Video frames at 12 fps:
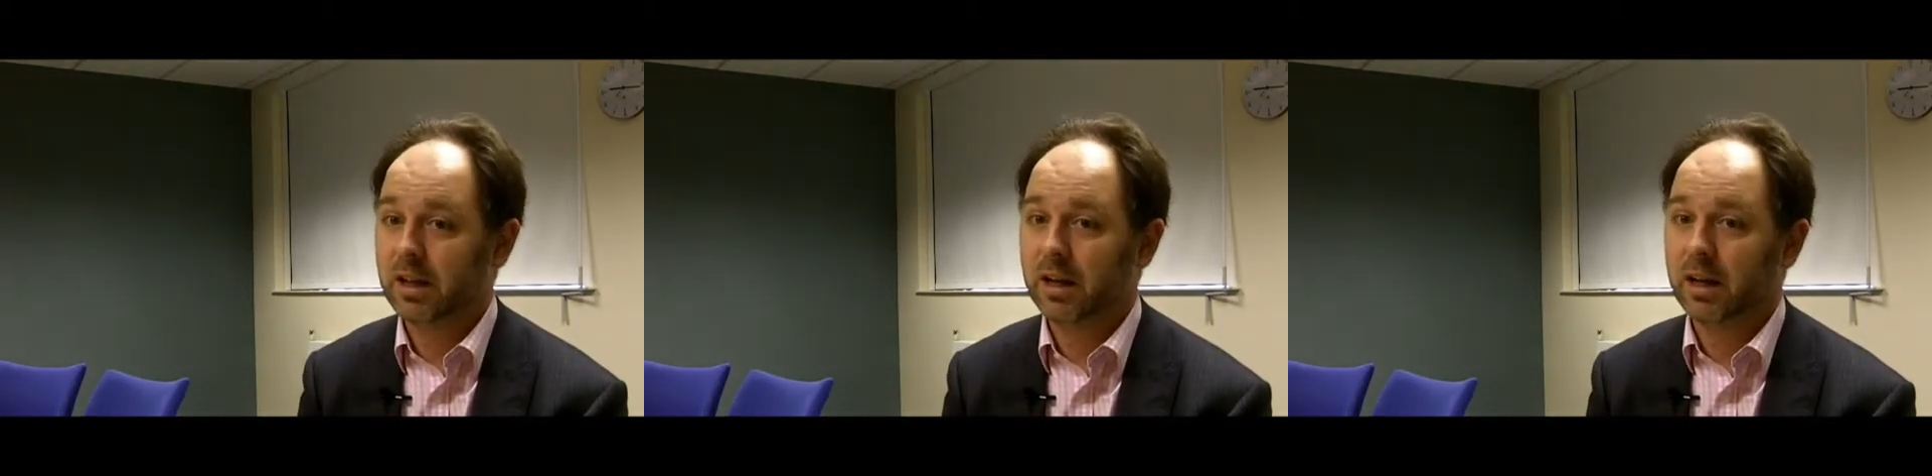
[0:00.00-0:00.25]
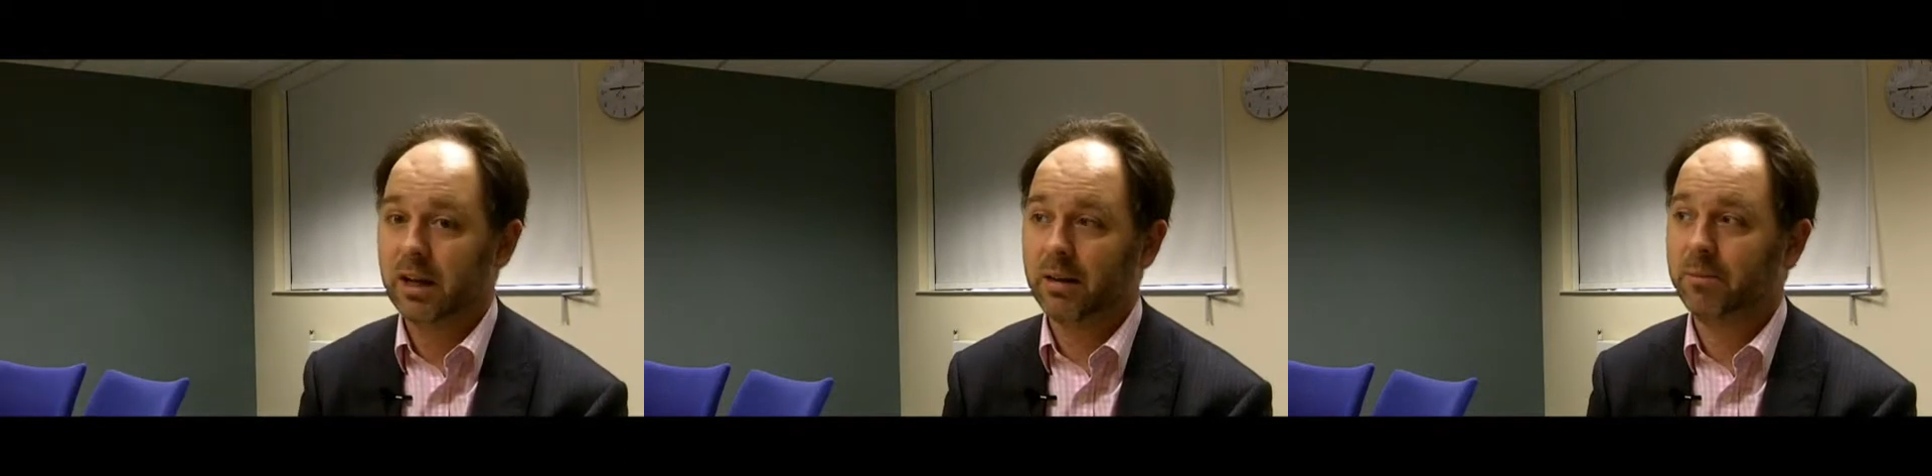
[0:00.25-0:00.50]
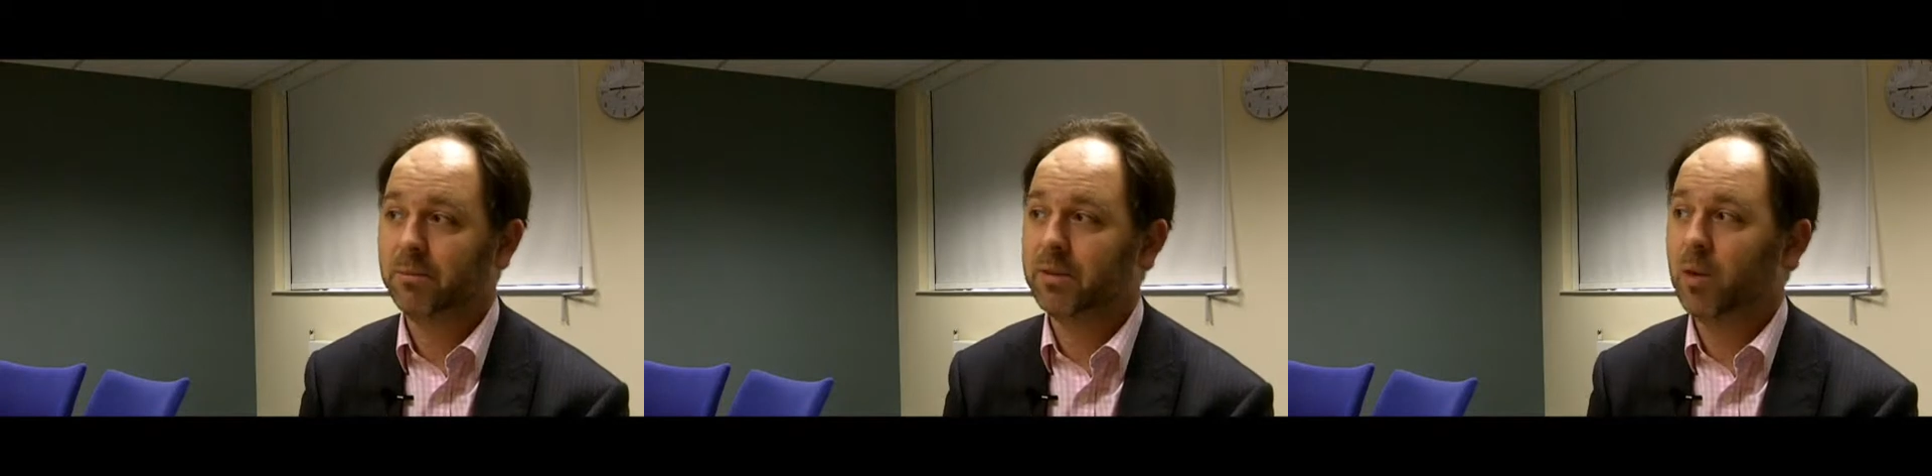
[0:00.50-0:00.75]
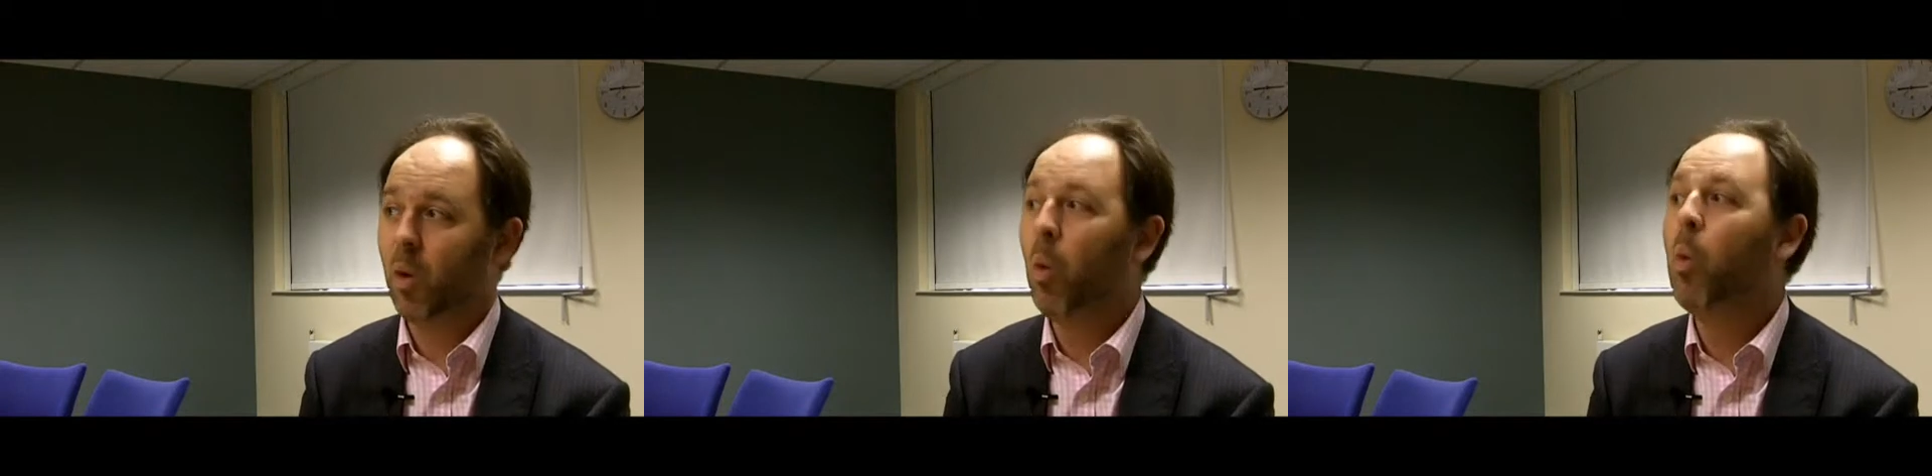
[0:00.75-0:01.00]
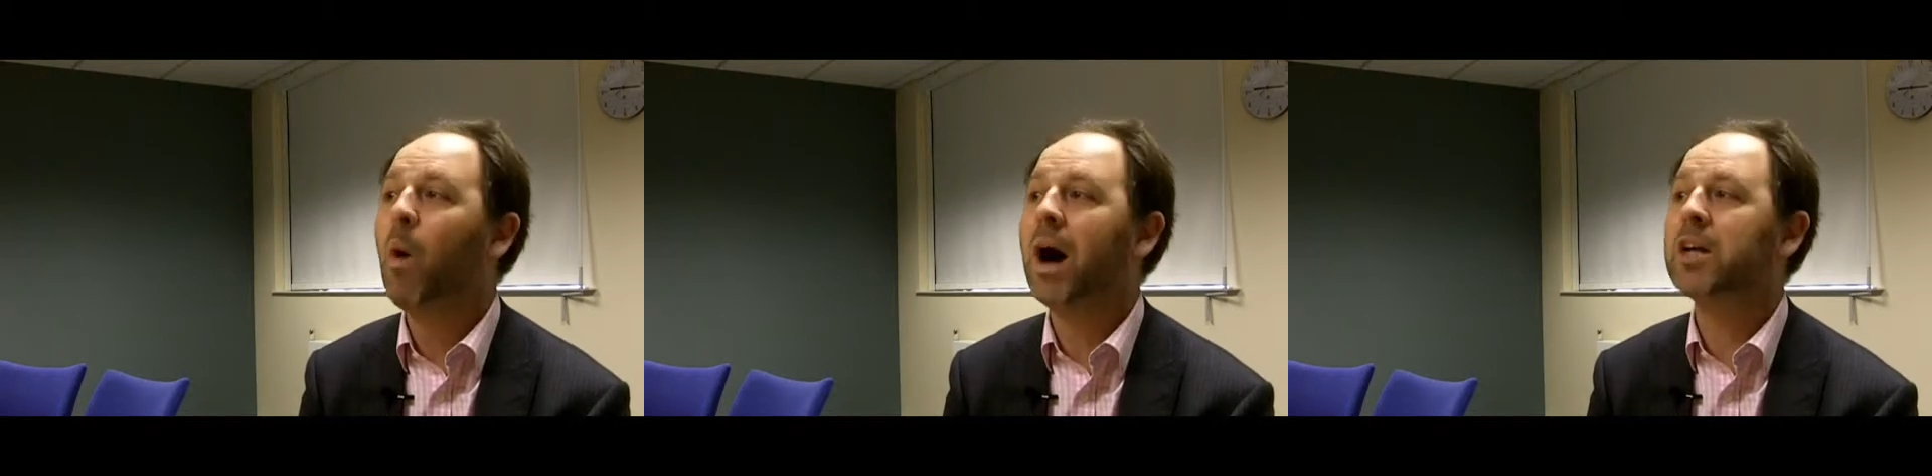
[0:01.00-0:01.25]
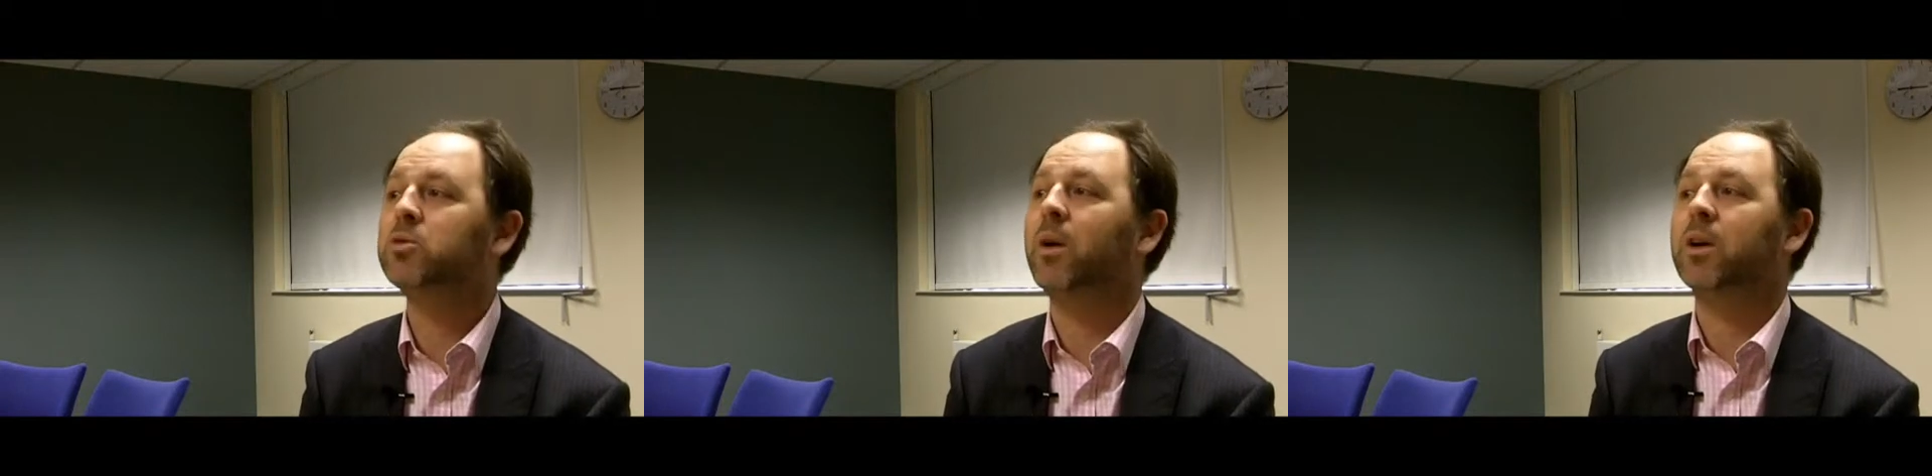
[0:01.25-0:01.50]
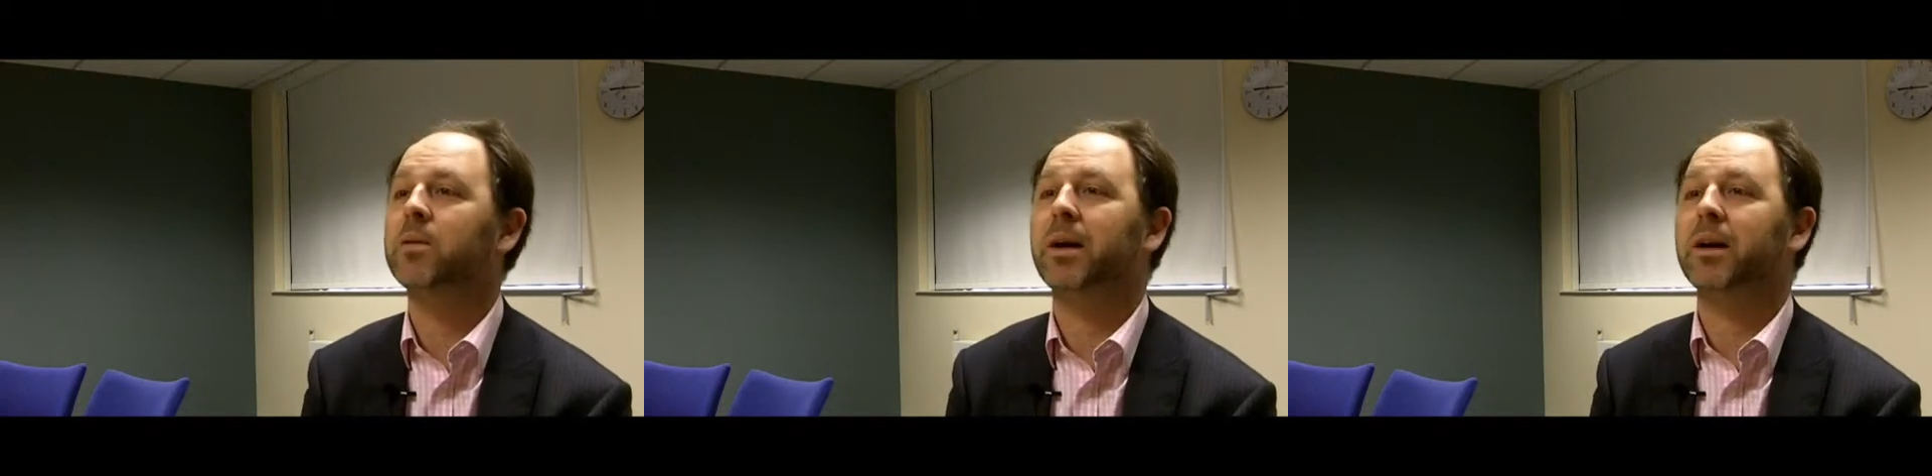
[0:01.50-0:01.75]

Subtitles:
always worried